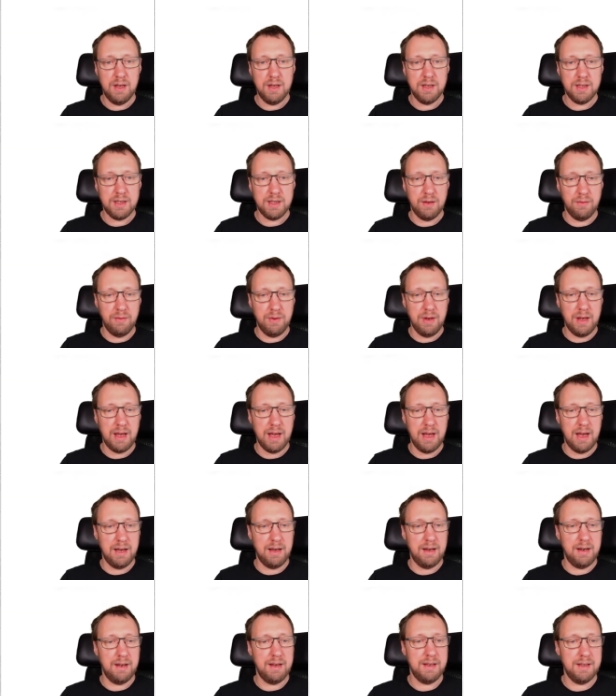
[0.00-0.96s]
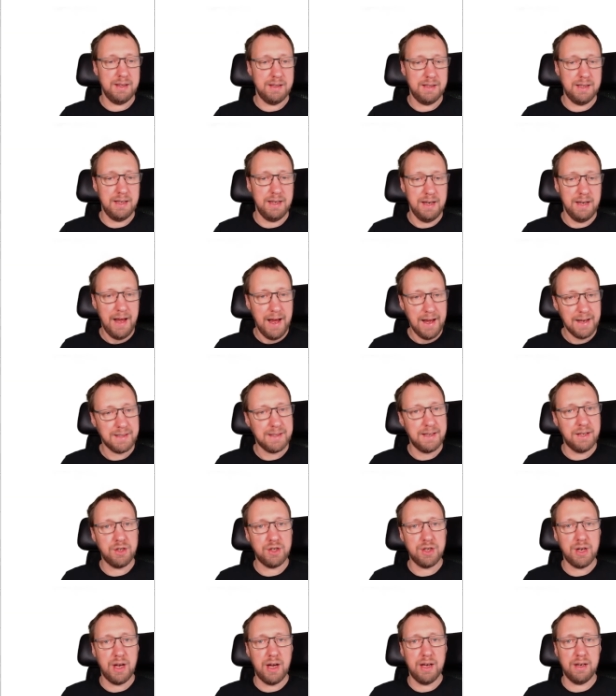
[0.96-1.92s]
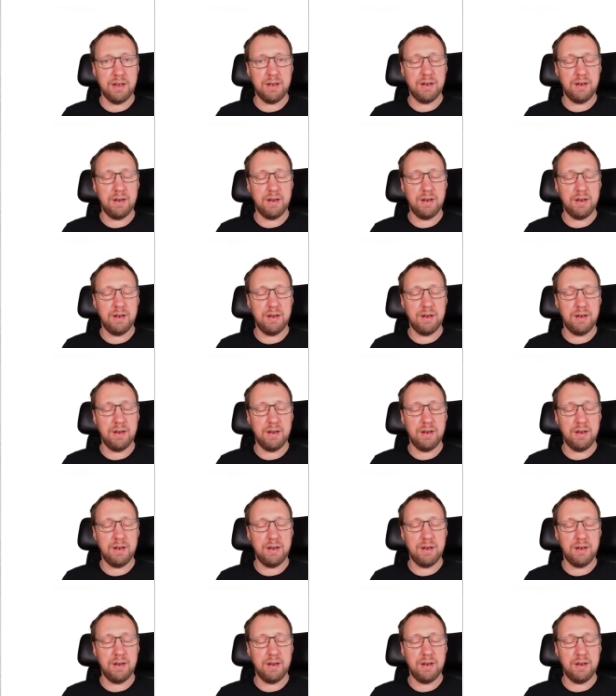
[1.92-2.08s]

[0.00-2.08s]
So we can see the exit chart